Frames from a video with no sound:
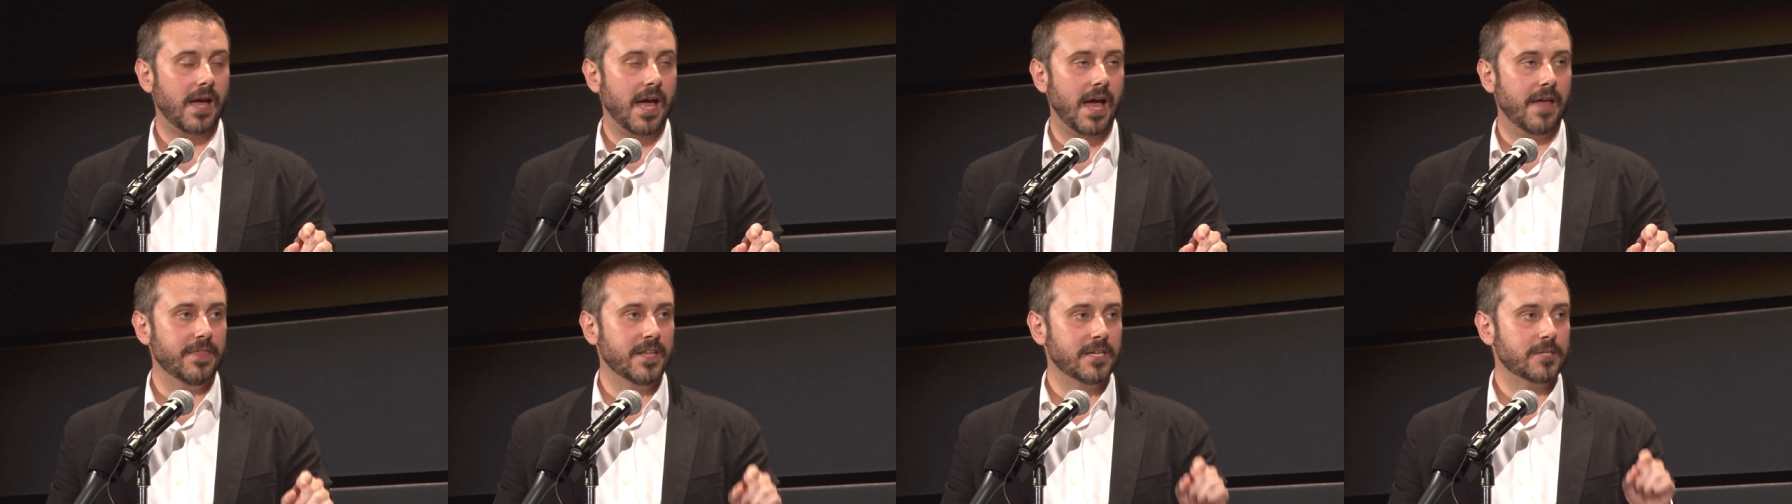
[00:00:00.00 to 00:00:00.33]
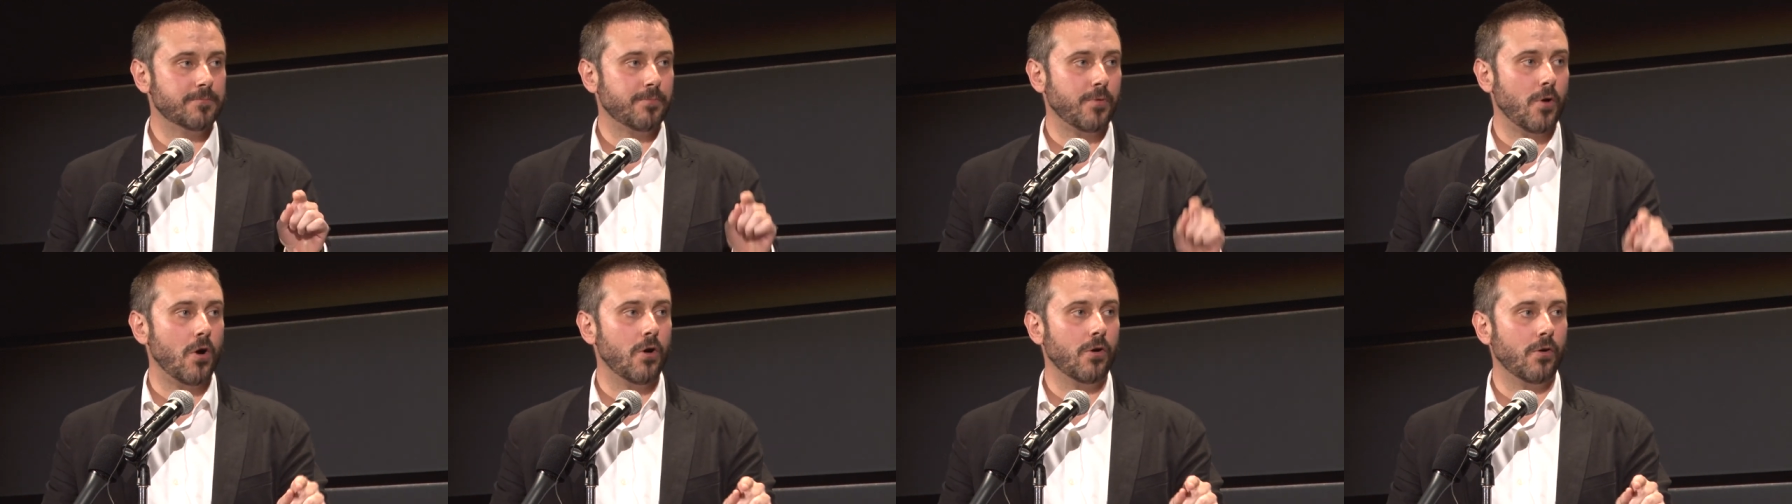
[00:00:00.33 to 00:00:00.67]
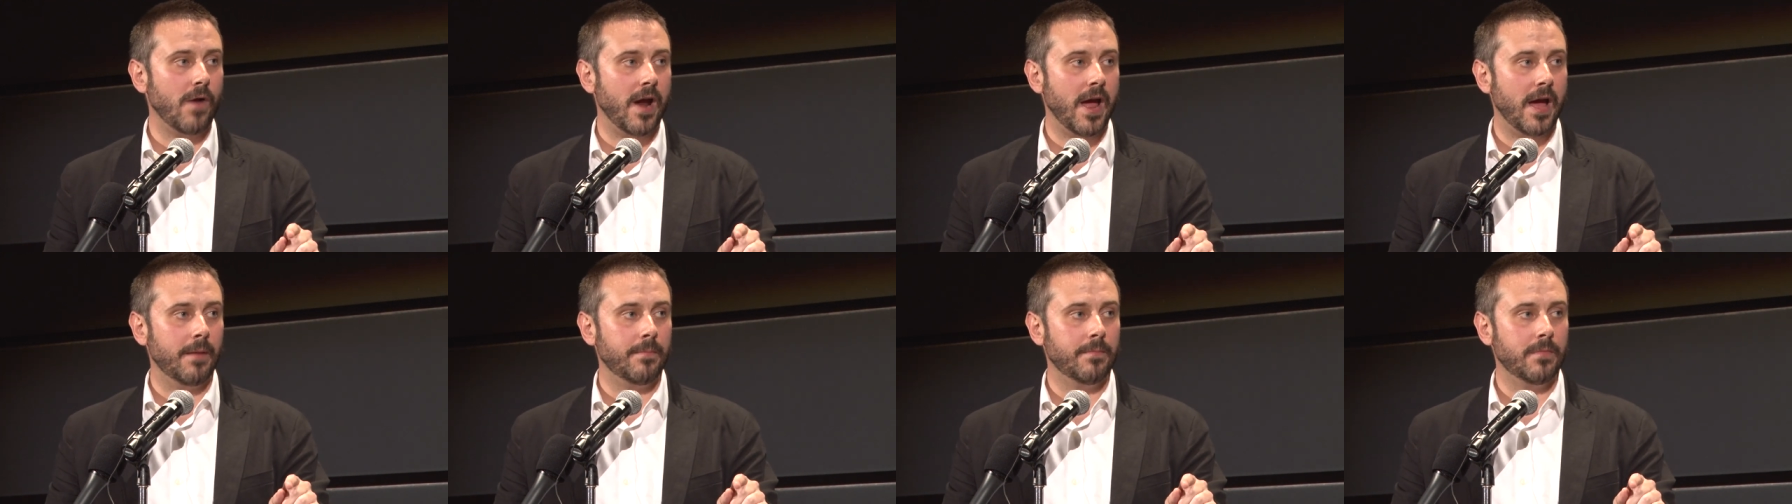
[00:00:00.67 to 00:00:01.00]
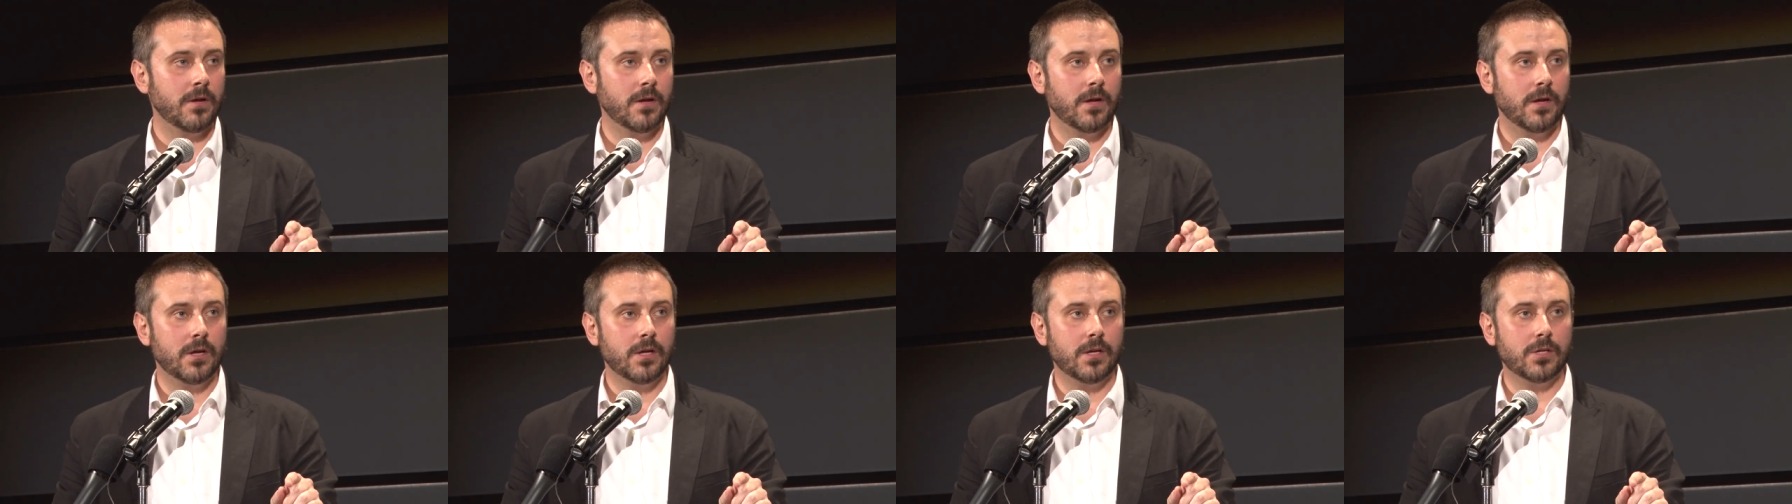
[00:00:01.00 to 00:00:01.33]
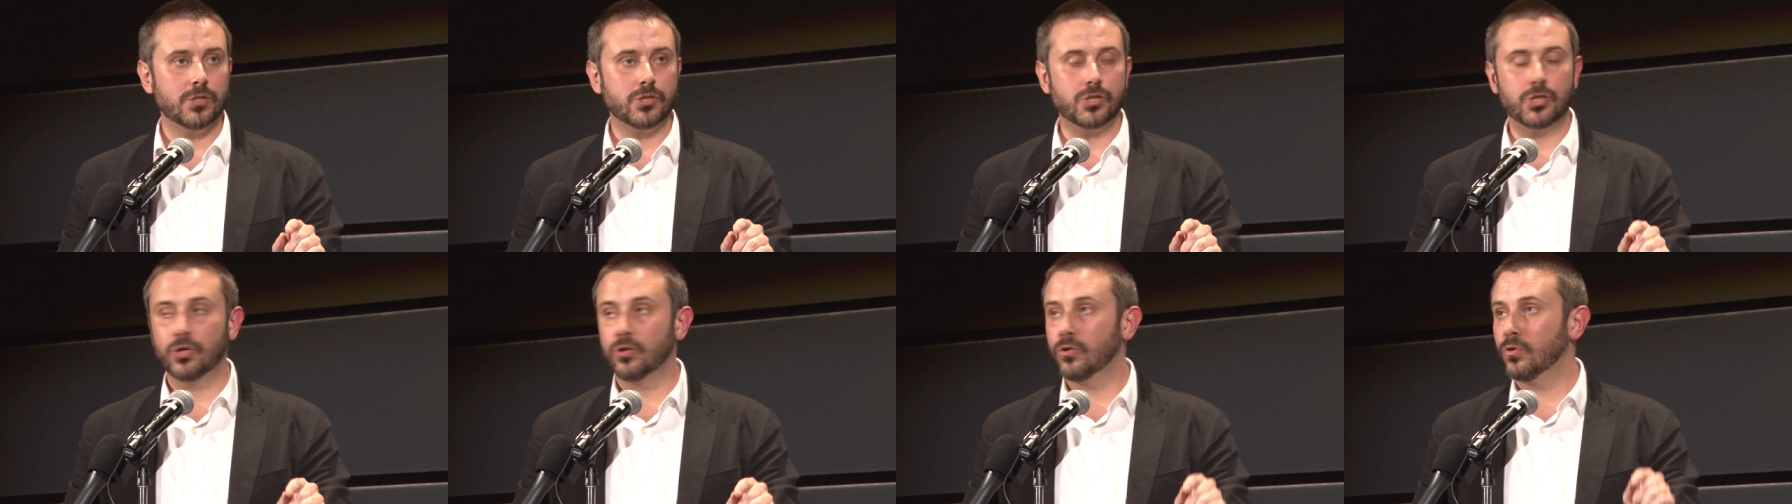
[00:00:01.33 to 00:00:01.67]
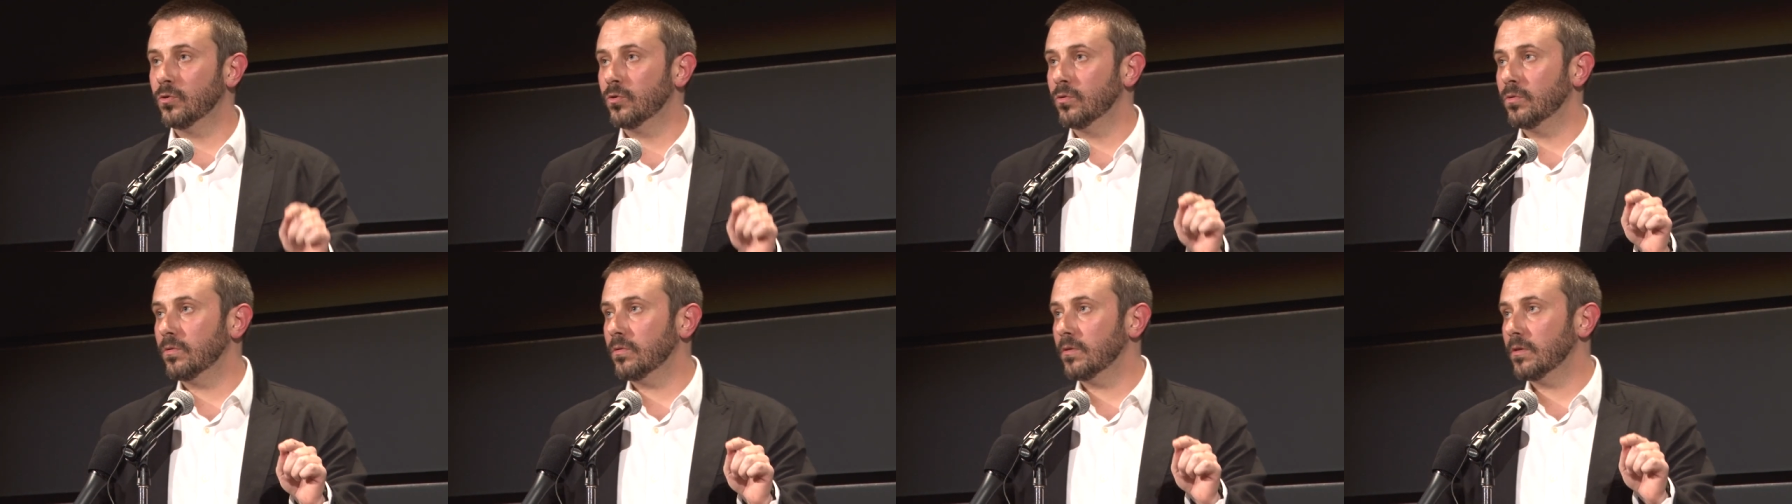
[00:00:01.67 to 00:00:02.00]
and this program
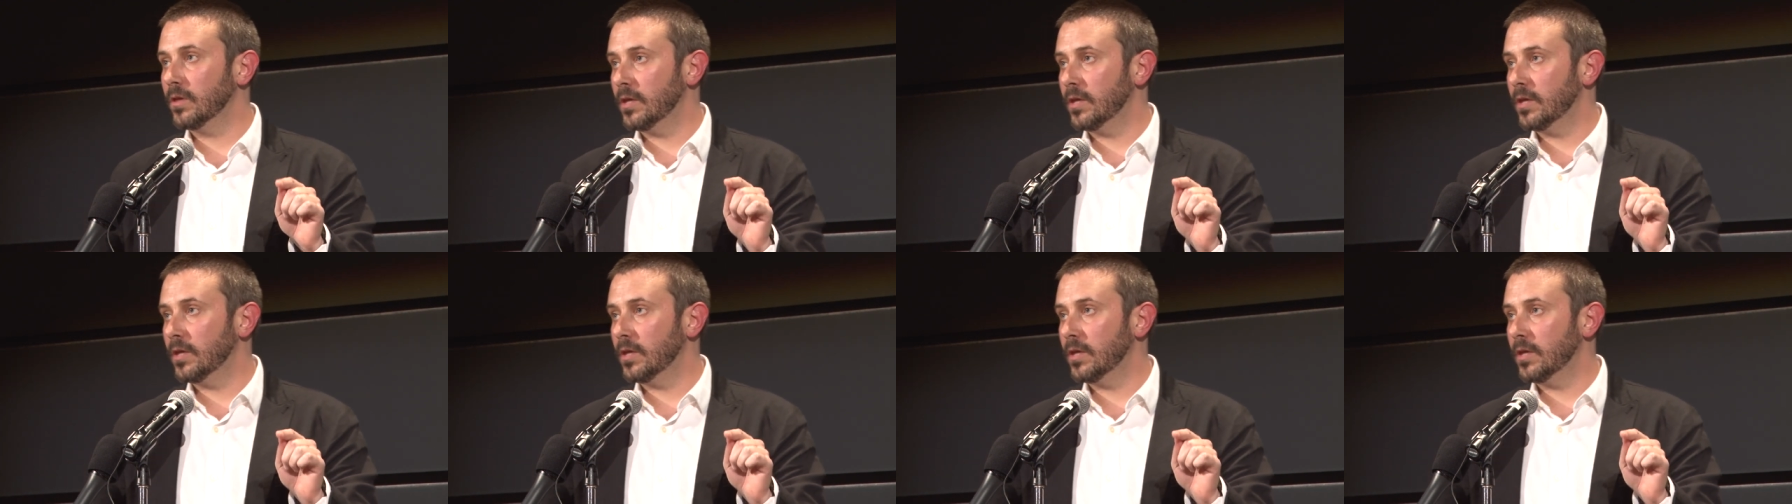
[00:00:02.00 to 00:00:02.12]
to